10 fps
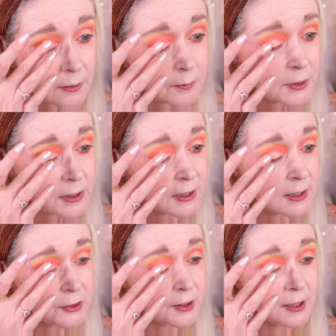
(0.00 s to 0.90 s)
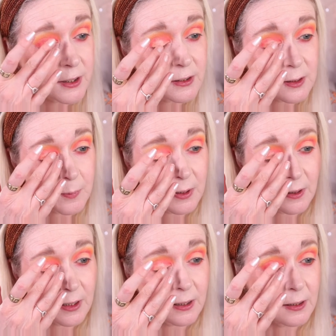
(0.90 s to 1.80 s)
I'm just literally just
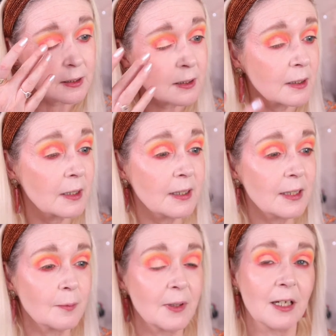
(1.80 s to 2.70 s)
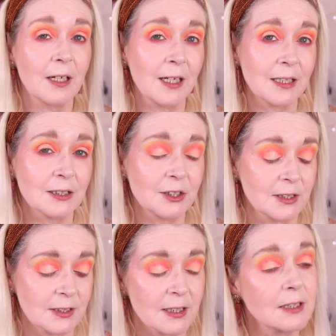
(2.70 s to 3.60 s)
applying a little bit of glitz
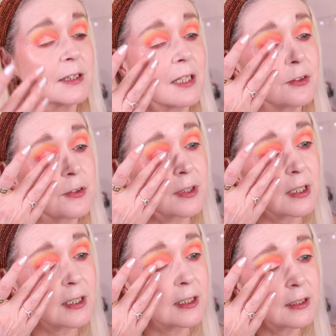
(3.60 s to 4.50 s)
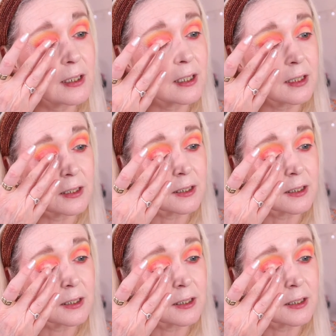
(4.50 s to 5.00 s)
just to the centre of the lid there.